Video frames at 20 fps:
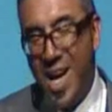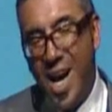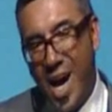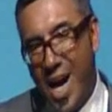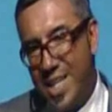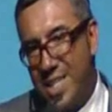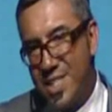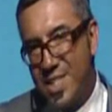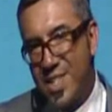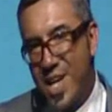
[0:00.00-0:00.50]

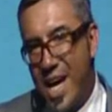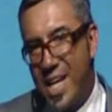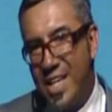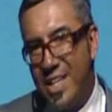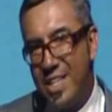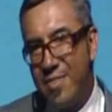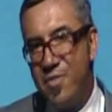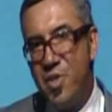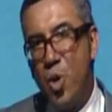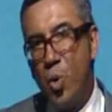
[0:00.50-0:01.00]
I
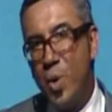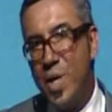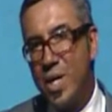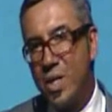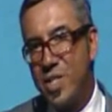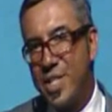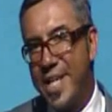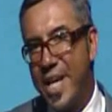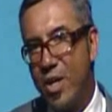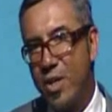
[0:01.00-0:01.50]
decided if no one
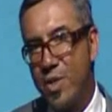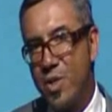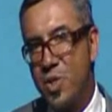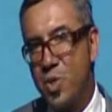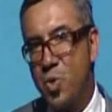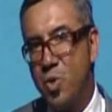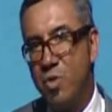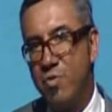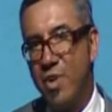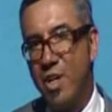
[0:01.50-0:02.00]
else cared at the
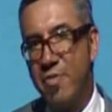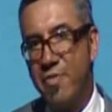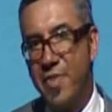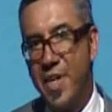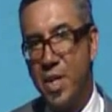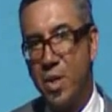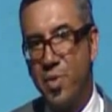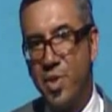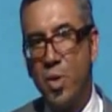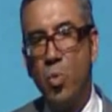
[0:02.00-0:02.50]
school if I
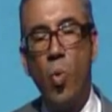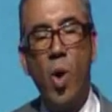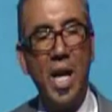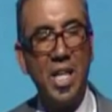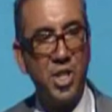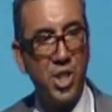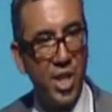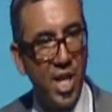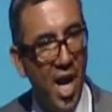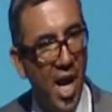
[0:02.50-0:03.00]
failed, then why
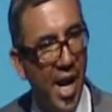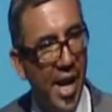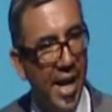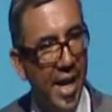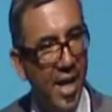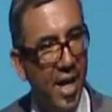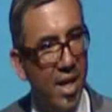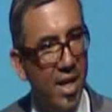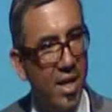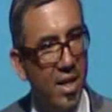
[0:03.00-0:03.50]
should I?
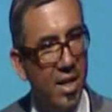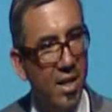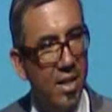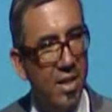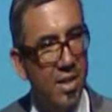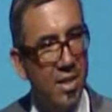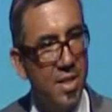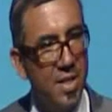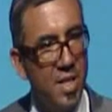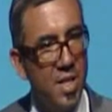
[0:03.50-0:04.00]

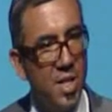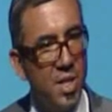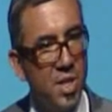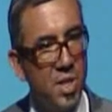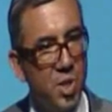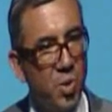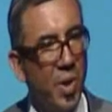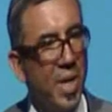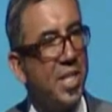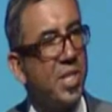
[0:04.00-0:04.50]

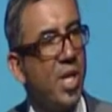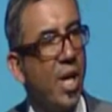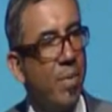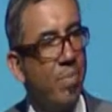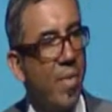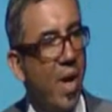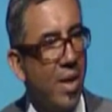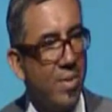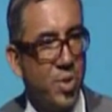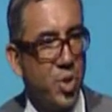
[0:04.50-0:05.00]
So I
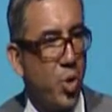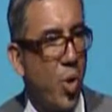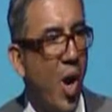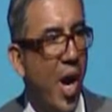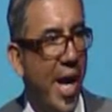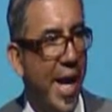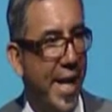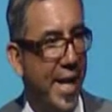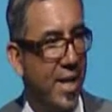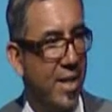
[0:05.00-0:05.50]
stopped
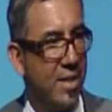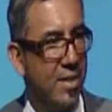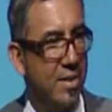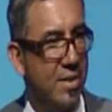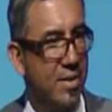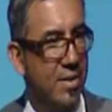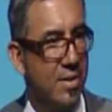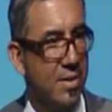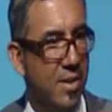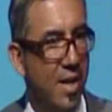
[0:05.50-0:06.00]
trying.
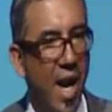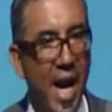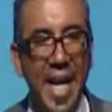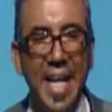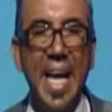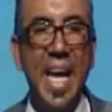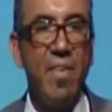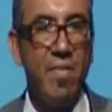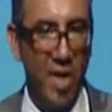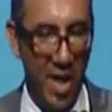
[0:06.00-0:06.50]
I
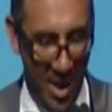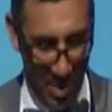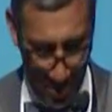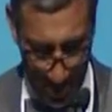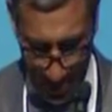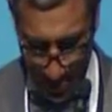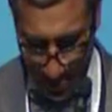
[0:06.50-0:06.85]
gave up.